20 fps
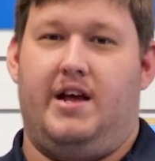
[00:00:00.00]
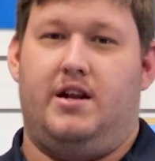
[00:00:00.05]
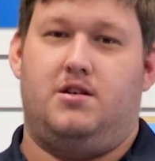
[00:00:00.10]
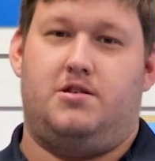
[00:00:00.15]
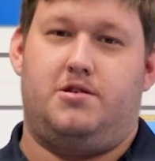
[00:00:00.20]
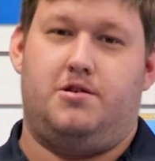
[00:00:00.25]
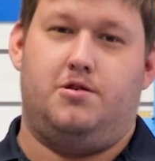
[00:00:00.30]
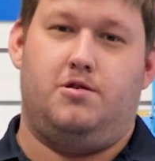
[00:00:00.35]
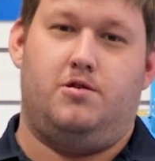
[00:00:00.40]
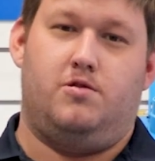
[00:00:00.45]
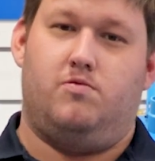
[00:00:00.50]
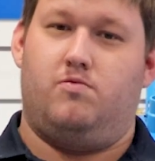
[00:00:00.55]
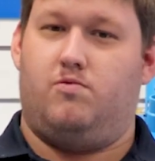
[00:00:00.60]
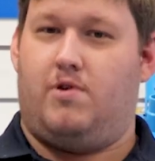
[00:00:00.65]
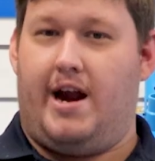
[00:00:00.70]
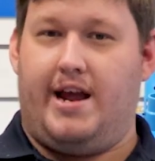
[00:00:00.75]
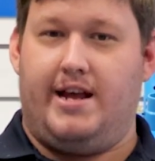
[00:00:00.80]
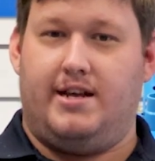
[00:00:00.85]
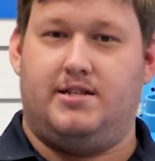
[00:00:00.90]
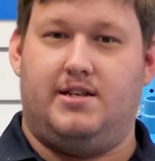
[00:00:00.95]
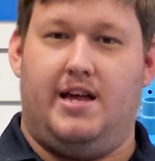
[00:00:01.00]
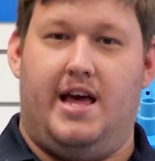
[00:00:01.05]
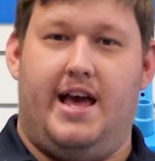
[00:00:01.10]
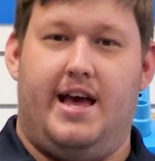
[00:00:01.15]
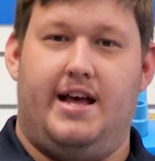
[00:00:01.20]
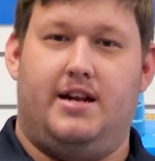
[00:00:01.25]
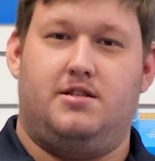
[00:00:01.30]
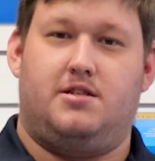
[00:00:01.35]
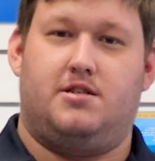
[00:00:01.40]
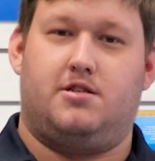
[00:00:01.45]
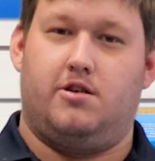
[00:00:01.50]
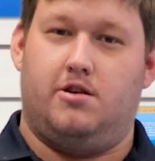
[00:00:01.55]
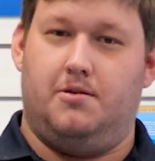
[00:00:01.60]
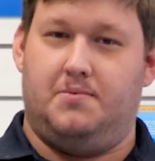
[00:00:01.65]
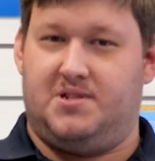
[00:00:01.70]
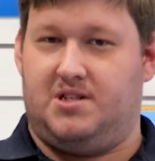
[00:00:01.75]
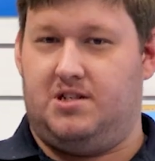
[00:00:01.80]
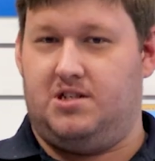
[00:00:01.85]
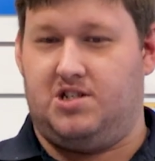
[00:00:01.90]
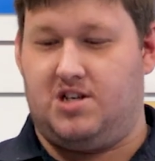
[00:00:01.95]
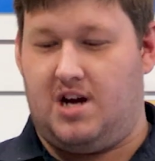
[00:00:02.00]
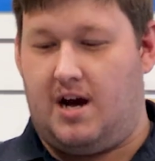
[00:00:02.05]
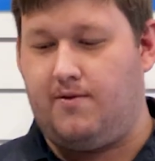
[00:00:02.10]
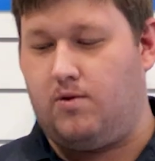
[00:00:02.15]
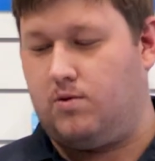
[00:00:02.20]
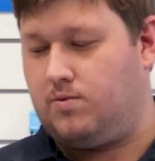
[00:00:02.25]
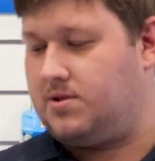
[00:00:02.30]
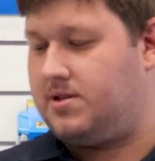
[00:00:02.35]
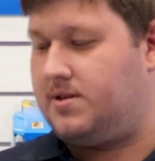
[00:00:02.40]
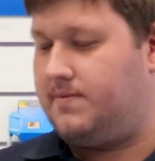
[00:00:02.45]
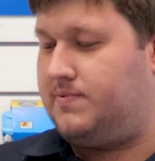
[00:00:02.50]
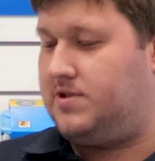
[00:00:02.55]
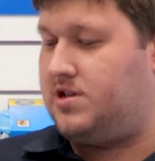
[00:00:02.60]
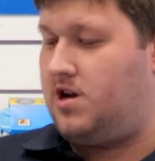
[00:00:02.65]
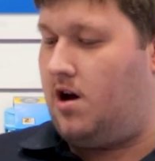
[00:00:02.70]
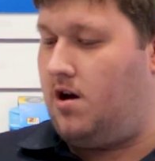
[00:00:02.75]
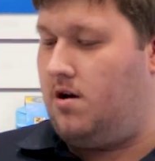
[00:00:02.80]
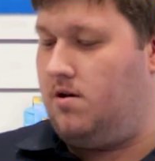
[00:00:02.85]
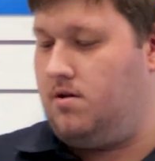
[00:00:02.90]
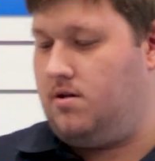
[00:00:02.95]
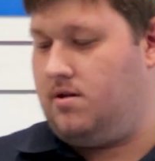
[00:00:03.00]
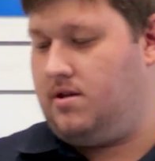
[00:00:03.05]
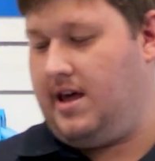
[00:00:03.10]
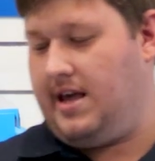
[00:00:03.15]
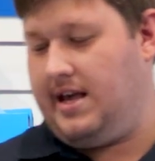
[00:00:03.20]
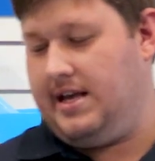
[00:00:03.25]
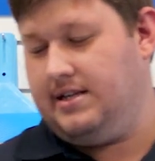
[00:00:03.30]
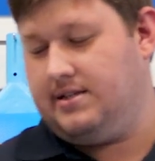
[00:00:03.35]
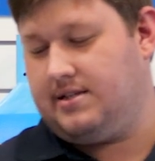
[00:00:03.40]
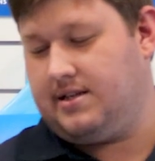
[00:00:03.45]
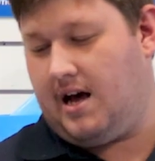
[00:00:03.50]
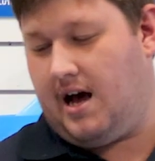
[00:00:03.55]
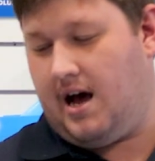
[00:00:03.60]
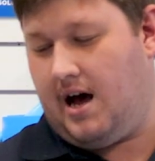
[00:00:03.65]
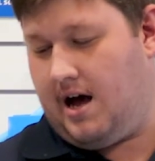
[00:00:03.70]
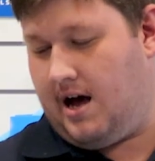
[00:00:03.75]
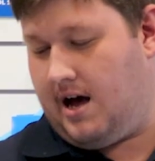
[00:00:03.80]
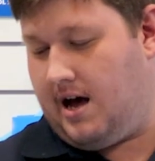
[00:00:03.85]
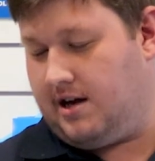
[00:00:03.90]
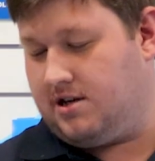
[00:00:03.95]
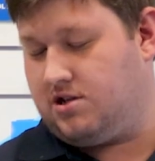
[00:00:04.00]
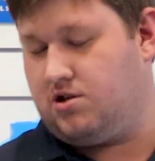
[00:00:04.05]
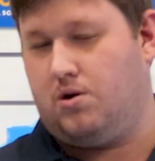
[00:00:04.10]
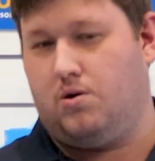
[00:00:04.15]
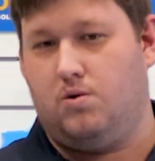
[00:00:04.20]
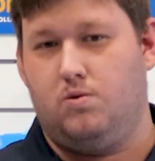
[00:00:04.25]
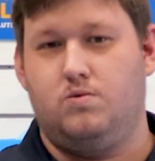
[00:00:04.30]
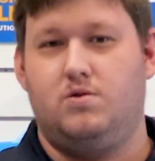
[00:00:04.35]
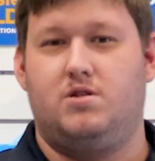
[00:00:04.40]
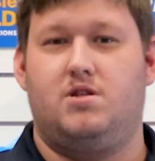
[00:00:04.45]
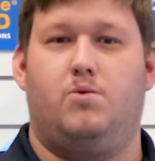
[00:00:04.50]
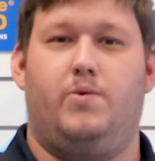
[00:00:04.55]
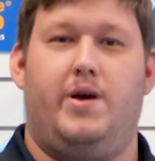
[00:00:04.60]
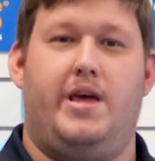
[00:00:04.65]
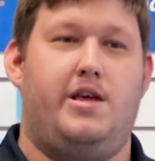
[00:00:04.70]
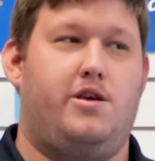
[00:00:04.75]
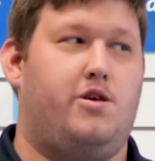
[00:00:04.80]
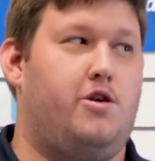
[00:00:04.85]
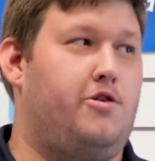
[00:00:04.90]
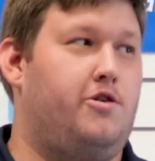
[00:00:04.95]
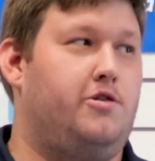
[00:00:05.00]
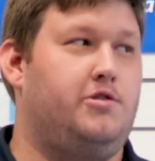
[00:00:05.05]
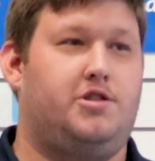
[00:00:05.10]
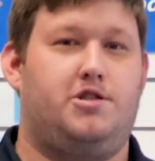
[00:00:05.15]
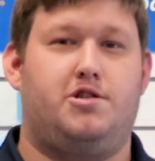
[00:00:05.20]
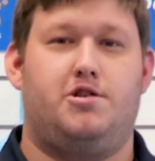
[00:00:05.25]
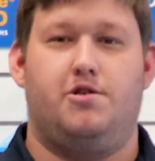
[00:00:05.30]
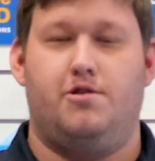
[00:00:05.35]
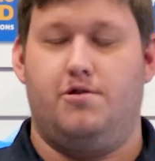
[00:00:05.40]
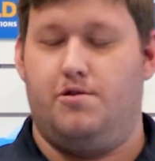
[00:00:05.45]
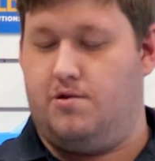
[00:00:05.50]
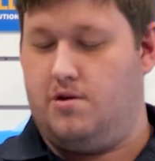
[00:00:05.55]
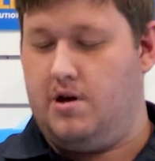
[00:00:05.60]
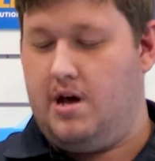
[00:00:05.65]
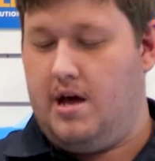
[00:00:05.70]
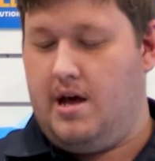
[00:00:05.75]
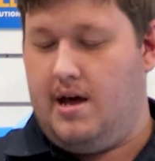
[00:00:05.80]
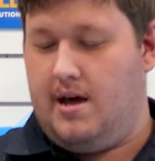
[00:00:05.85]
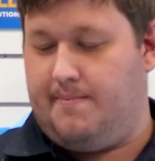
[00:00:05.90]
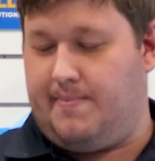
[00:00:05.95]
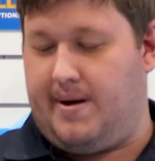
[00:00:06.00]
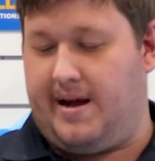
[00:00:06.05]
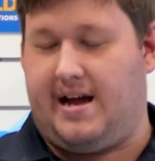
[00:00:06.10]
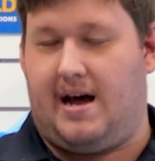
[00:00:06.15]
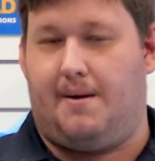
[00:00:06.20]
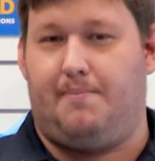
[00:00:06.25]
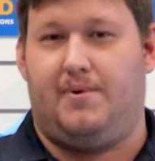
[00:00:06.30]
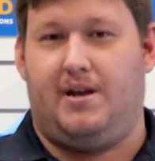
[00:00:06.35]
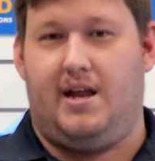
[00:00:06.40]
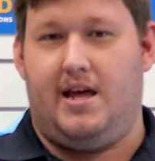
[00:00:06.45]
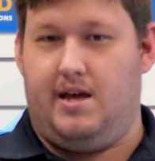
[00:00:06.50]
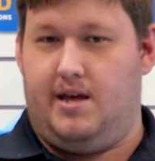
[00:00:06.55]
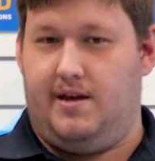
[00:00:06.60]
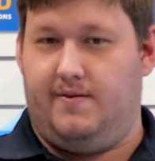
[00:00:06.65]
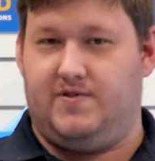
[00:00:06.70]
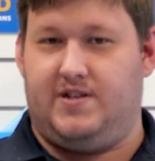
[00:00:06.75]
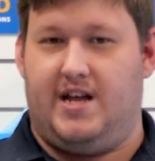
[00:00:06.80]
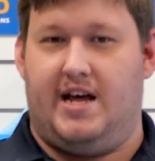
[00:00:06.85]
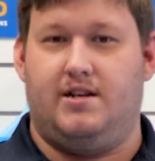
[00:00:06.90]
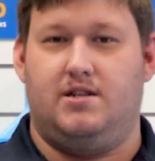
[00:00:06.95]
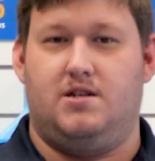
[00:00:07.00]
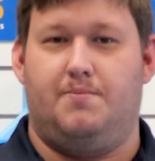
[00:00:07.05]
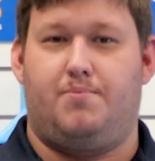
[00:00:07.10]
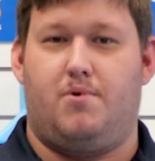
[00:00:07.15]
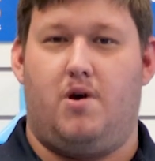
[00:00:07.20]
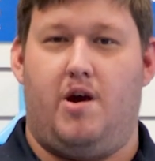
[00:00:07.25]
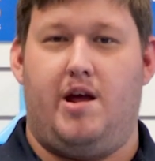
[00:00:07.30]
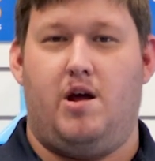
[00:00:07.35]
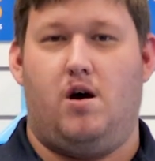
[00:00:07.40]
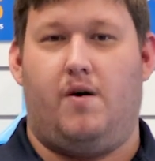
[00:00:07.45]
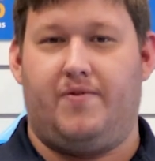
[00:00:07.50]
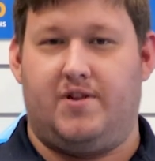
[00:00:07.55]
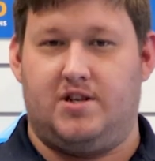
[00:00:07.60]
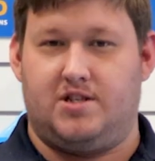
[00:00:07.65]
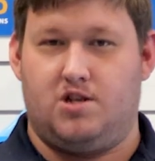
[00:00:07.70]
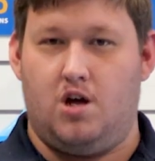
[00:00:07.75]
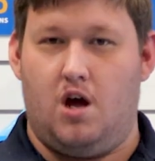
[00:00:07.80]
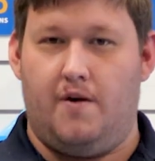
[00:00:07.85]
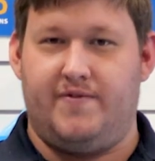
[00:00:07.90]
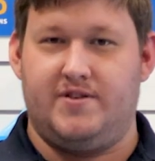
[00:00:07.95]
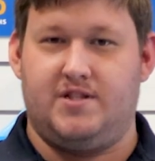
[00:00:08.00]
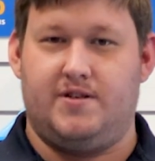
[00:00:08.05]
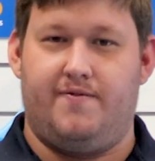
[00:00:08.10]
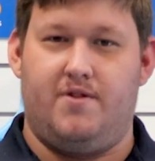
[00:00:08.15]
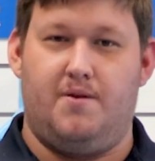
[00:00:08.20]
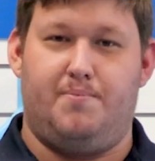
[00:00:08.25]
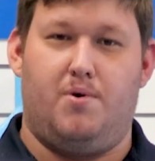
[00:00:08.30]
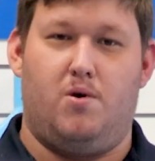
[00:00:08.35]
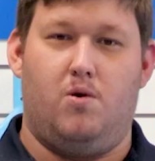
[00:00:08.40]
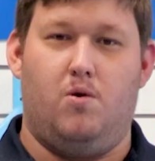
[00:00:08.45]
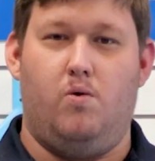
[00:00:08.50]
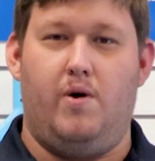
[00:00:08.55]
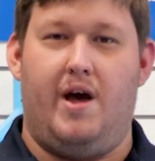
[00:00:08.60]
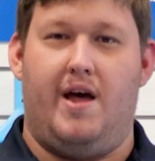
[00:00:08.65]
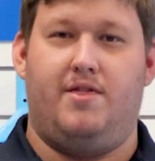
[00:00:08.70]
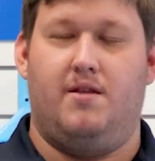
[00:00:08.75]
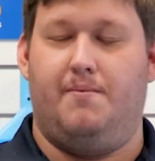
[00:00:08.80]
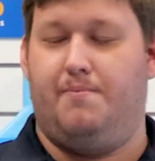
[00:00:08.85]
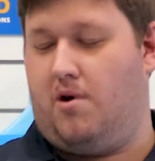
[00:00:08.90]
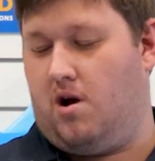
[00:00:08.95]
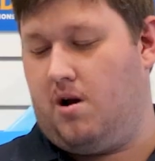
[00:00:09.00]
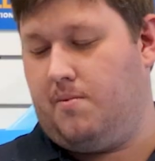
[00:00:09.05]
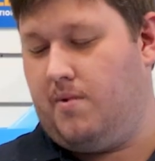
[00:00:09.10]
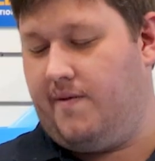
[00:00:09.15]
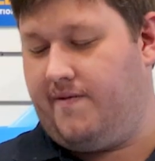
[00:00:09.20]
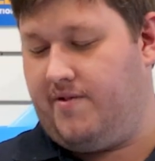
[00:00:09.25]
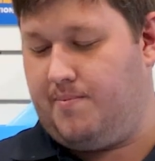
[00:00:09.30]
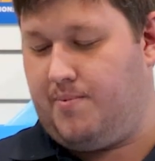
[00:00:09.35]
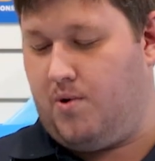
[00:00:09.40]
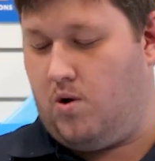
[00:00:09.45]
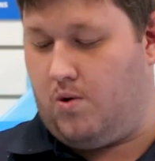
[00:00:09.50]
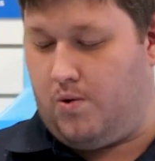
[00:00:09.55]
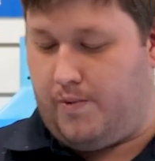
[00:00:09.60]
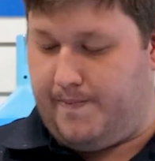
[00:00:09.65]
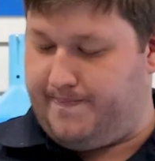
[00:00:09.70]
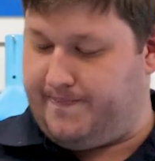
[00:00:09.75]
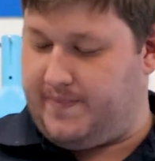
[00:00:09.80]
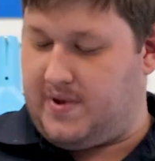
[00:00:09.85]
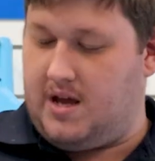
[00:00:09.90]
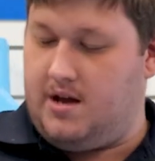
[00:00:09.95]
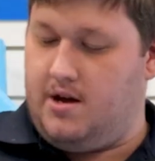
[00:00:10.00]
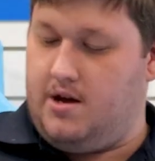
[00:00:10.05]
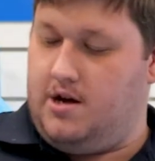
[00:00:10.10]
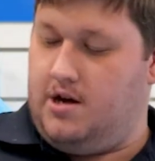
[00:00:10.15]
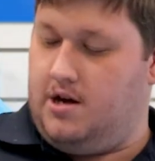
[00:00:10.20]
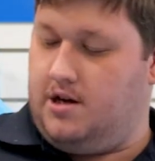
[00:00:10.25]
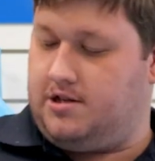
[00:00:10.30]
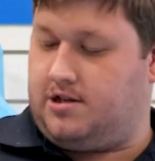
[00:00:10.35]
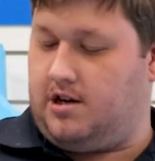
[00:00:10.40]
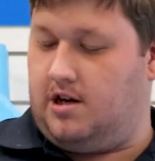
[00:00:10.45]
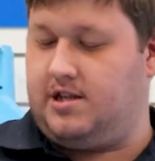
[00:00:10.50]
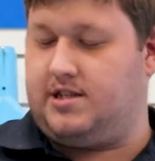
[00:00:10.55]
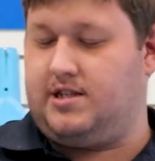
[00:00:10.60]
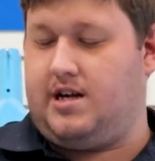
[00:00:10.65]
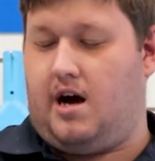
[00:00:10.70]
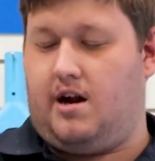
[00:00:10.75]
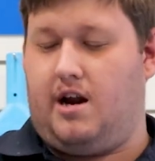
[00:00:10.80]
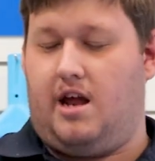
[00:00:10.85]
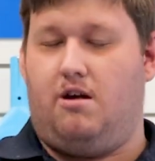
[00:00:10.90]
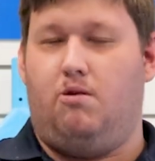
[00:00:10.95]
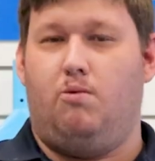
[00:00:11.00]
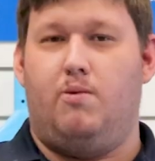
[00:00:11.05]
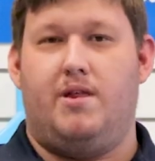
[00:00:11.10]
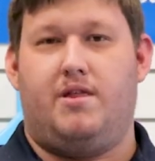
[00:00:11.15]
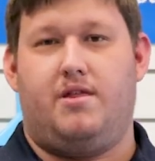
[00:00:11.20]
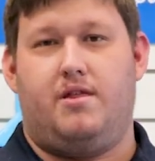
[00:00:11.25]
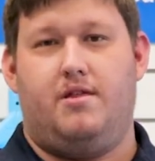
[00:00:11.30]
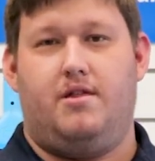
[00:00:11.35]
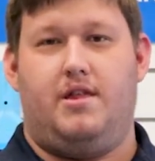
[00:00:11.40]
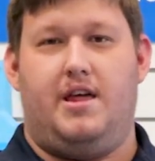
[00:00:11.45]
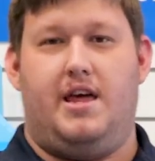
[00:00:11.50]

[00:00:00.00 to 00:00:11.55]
into rakes and scoops and shovels. So these are tools that we use to pick up leaves and debris off the surface of the pool and the bottom of the pool. So starting with